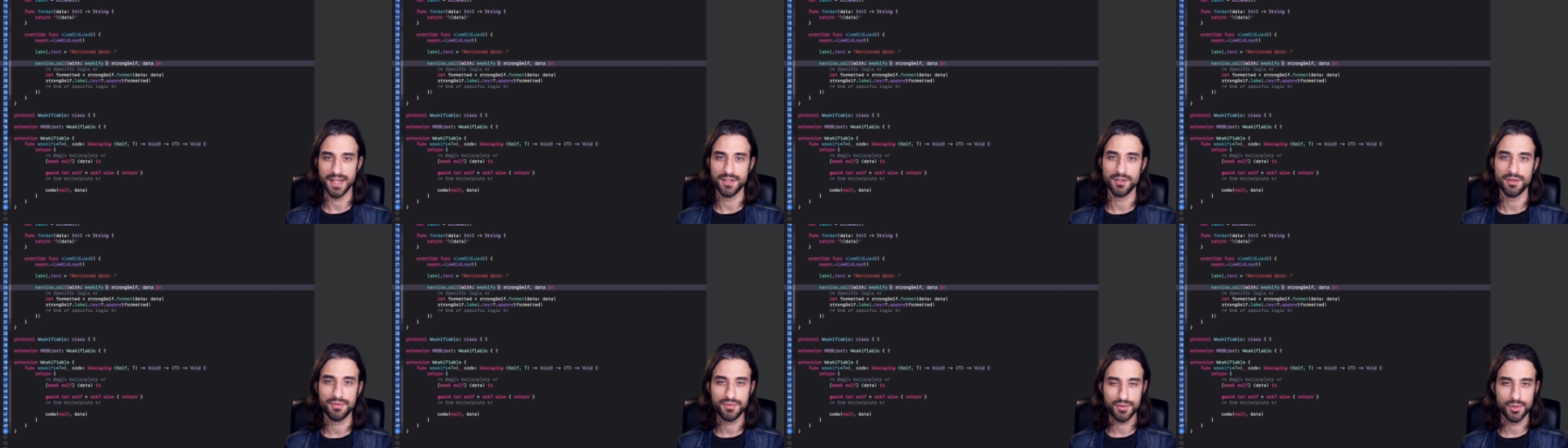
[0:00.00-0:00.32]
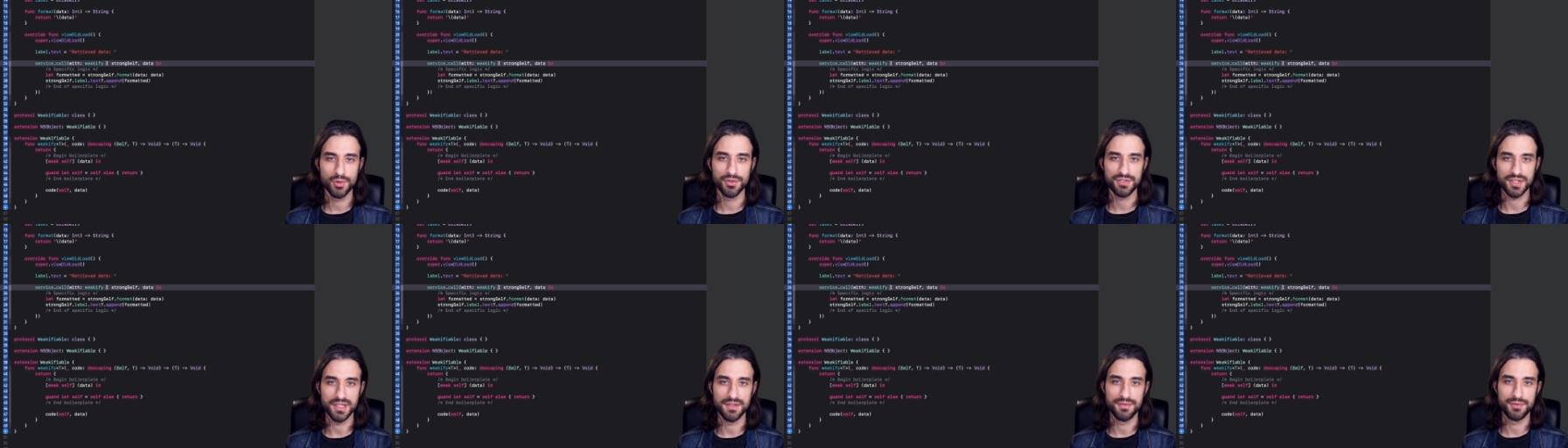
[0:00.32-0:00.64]
And of
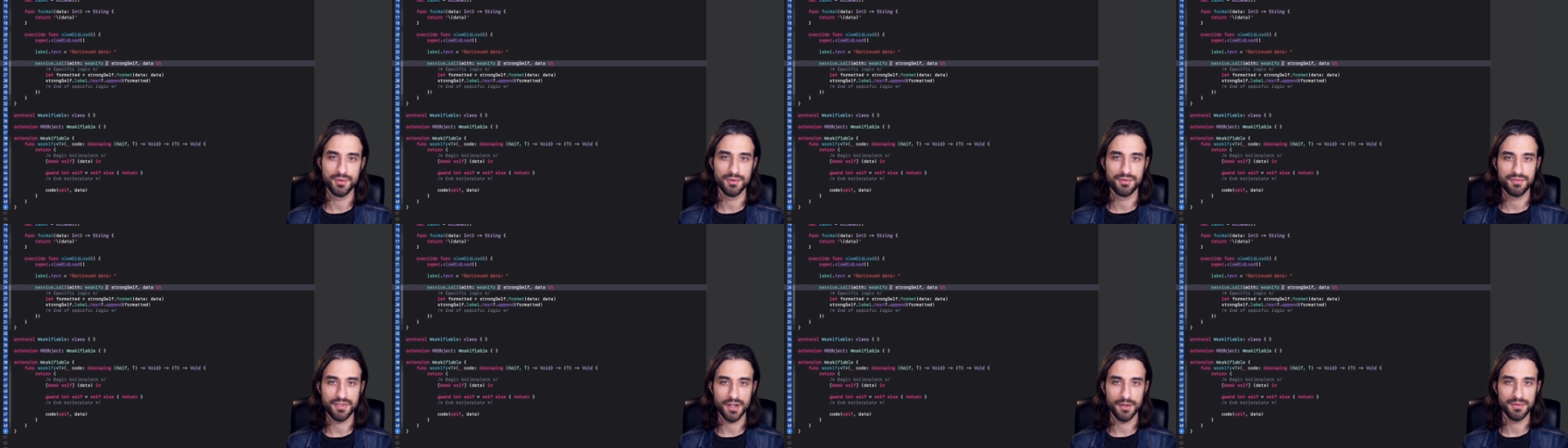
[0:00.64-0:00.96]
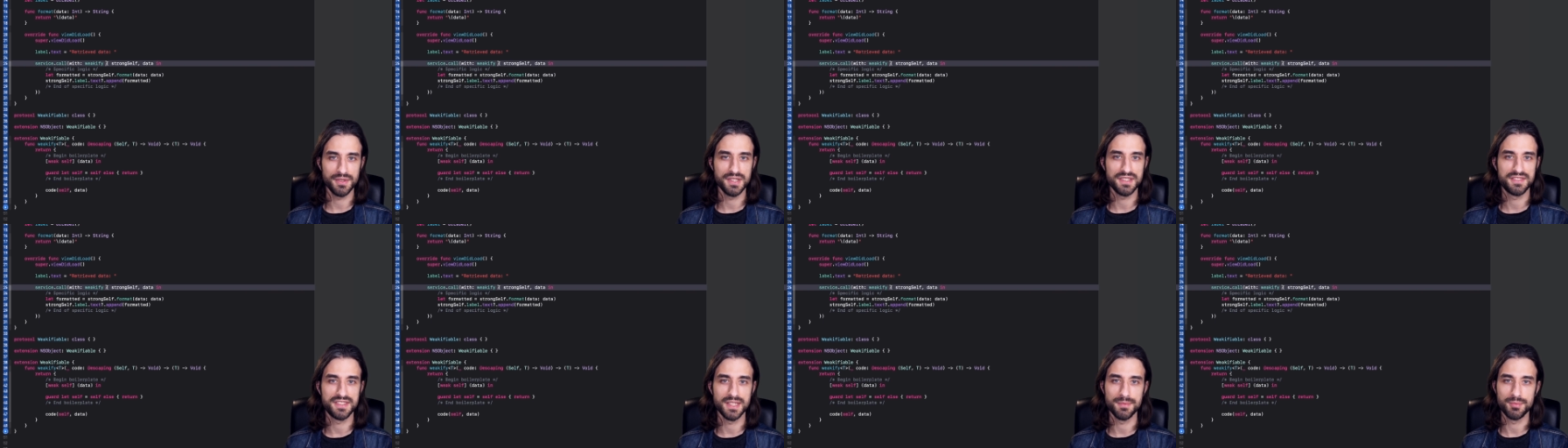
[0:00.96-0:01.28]
course, if you
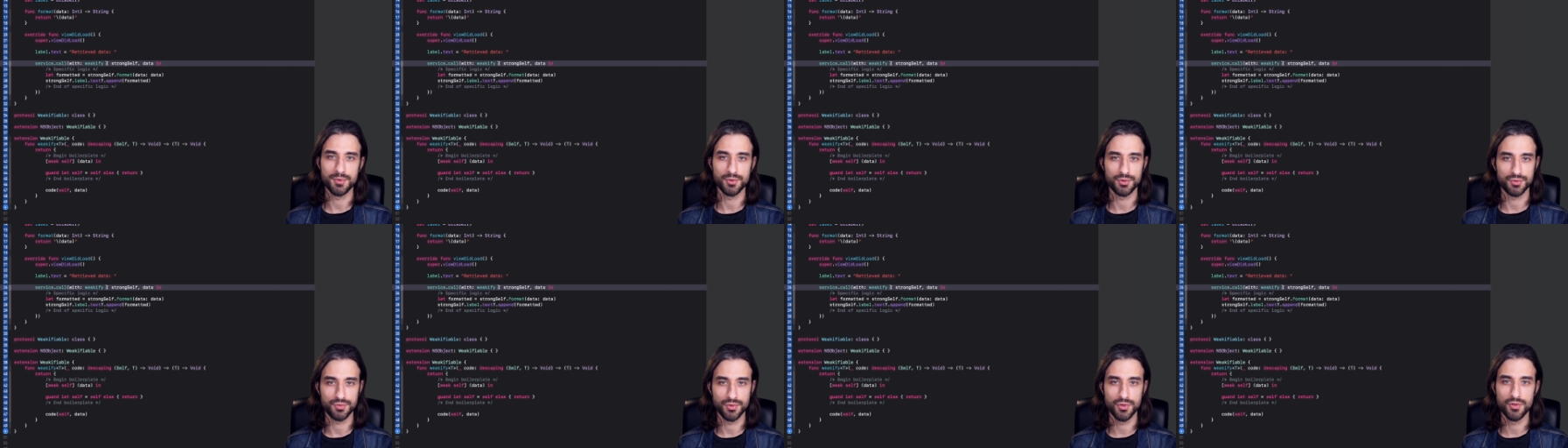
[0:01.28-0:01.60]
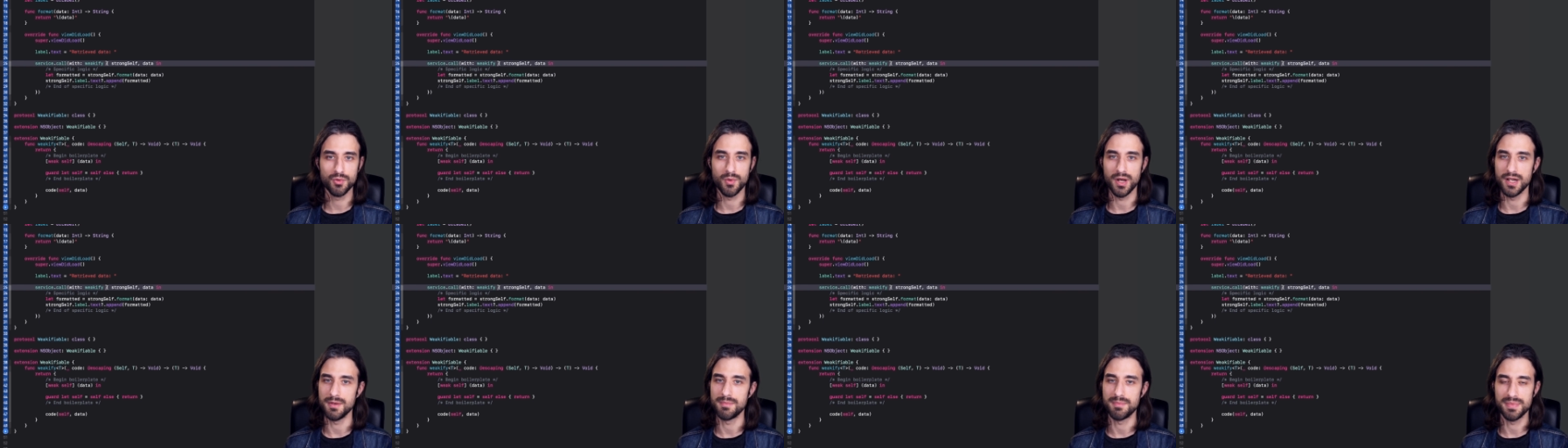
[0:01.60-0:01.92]
found this tip
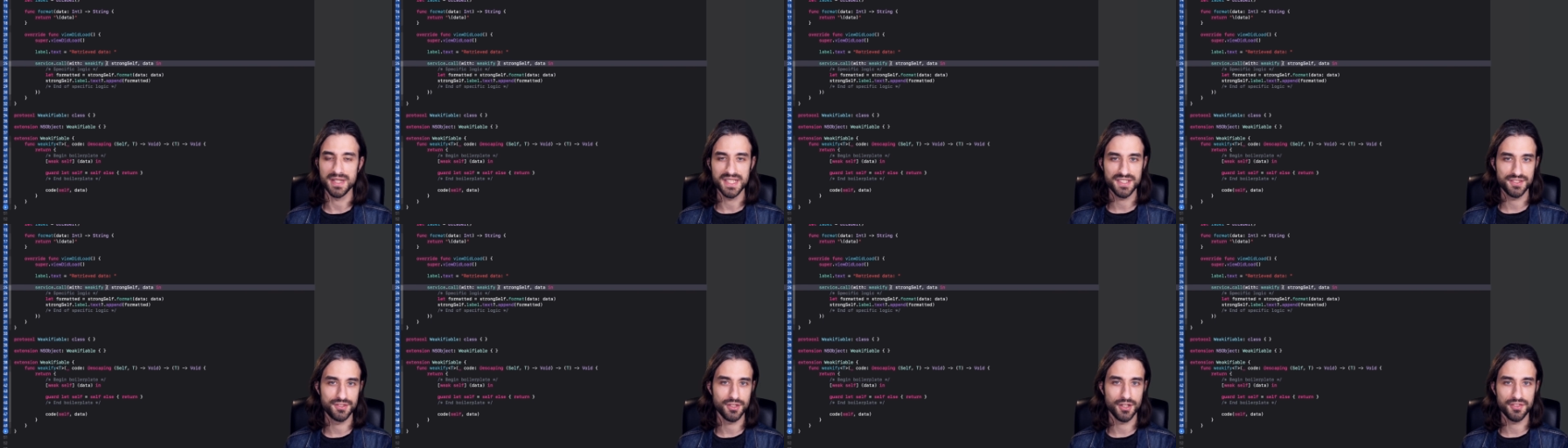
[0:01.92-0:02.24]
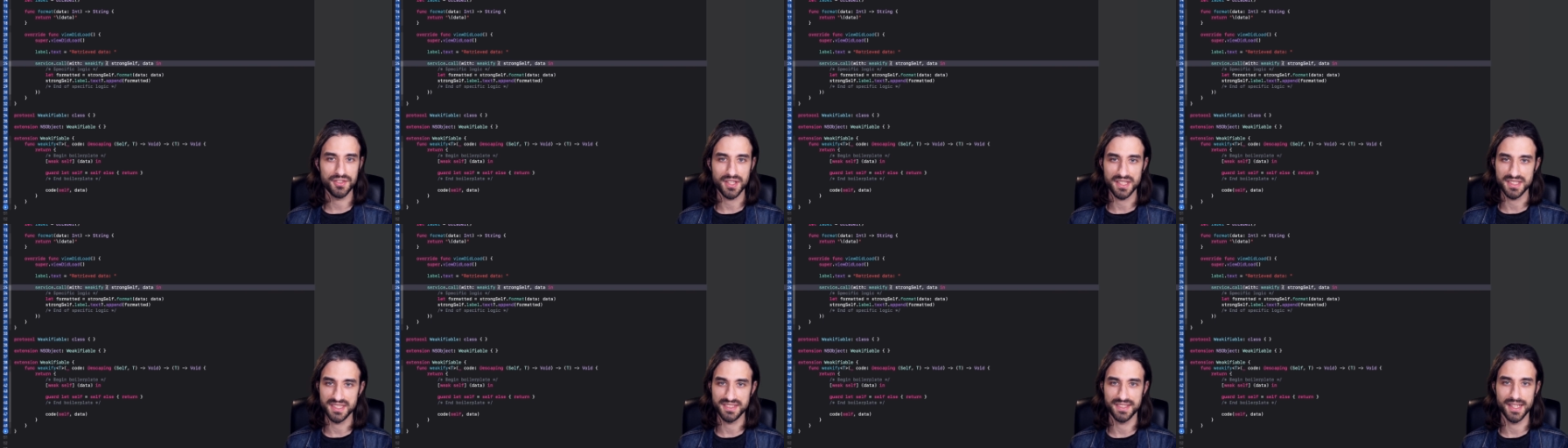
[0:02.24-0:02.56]
useful, well, please
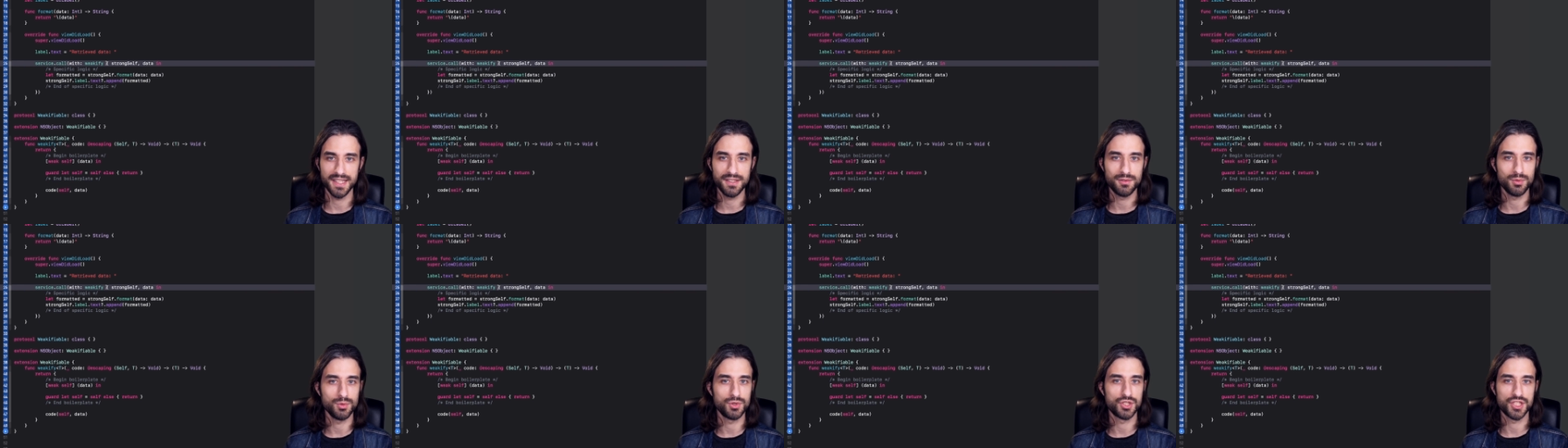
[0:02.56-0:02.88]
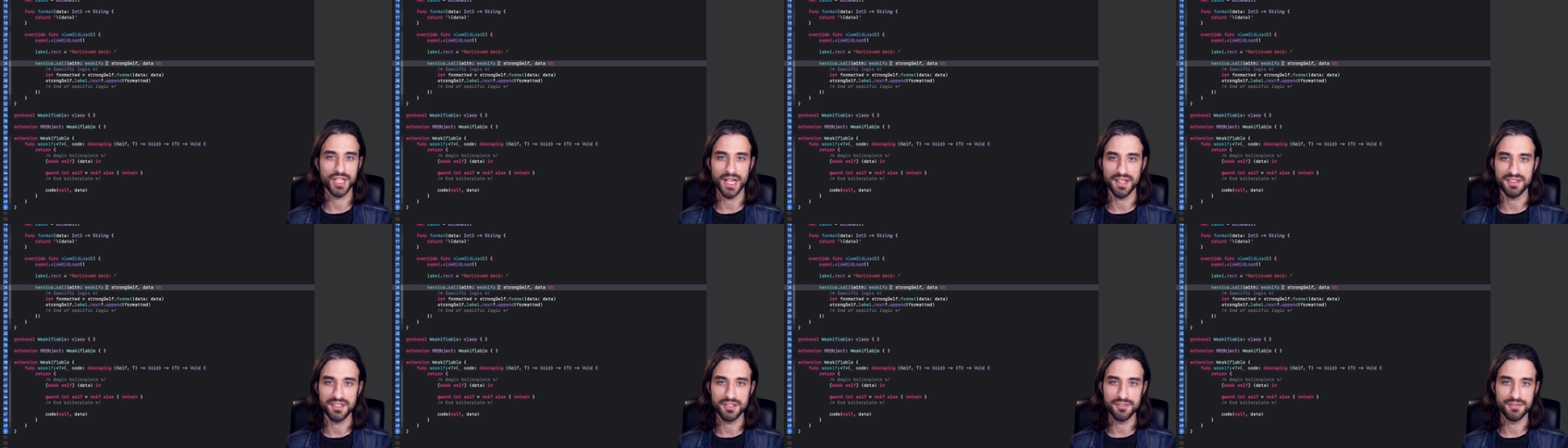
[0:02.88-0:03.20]
don't hesitate to
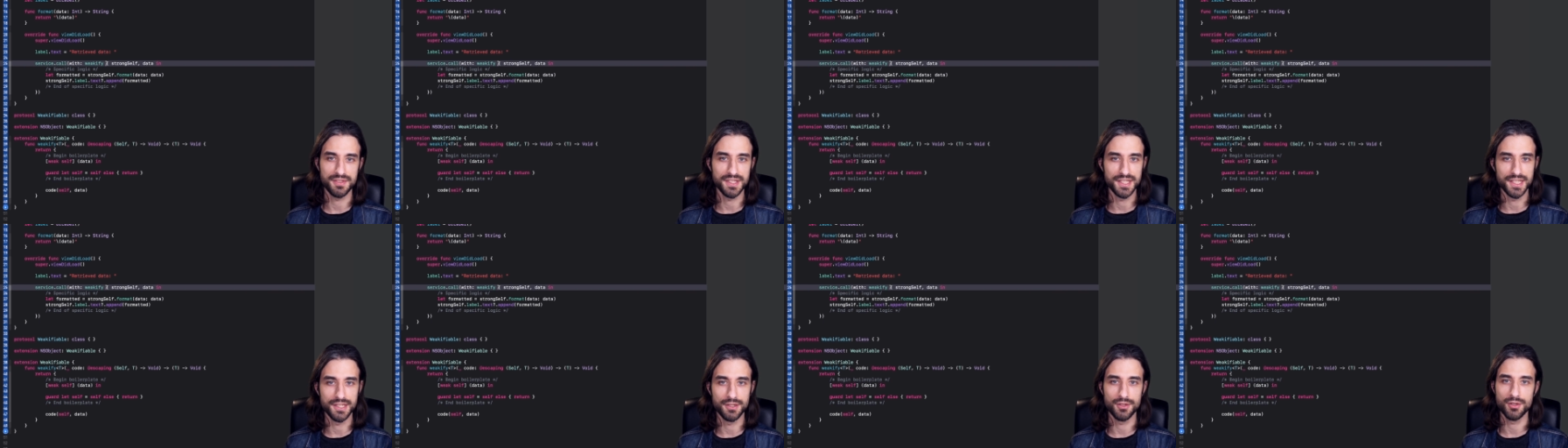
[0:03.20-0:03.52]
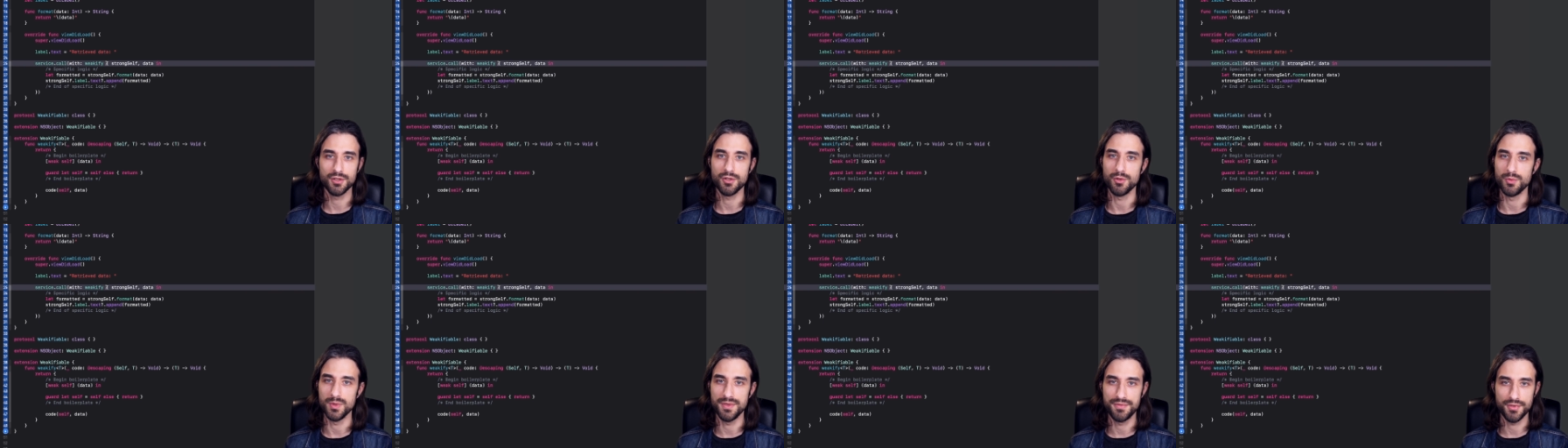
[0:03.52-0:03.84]
share this
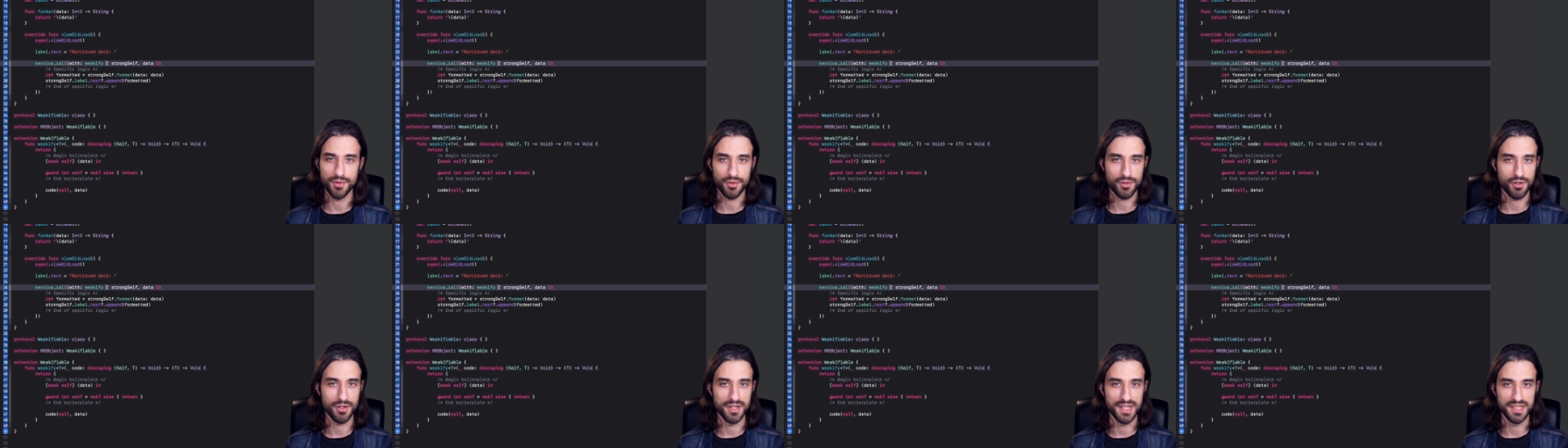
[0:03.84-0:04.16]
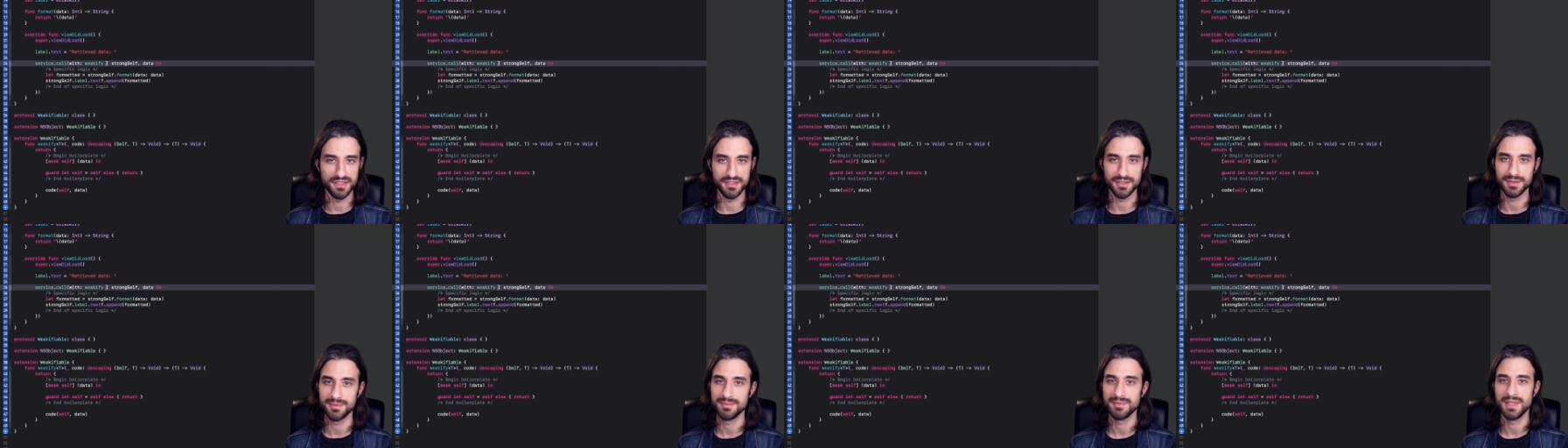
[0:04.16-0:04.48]
video with your
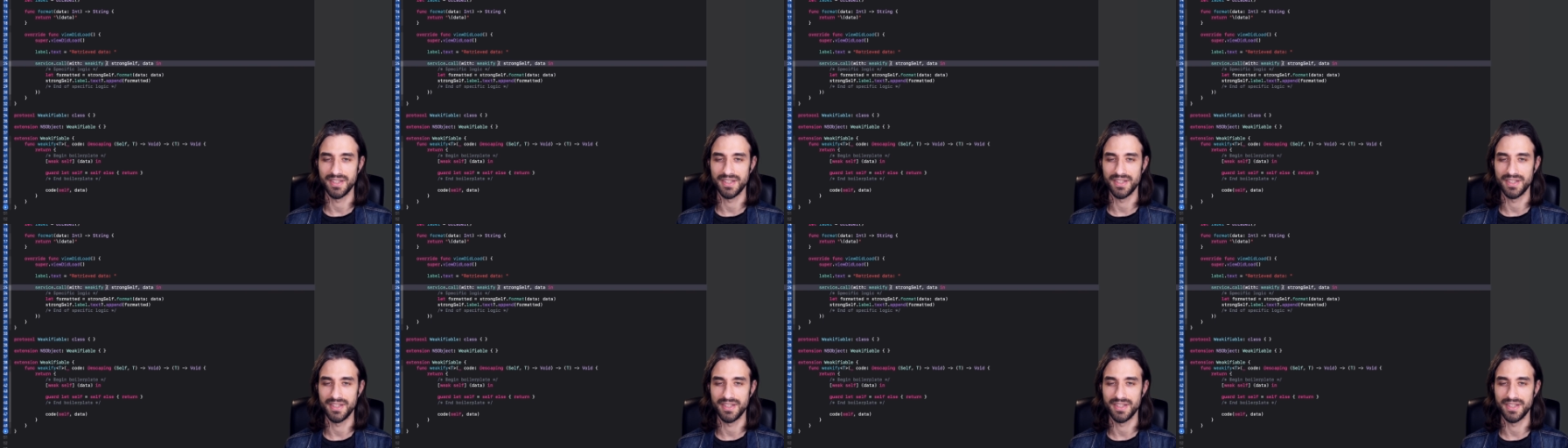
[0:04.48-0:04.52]
colleagues.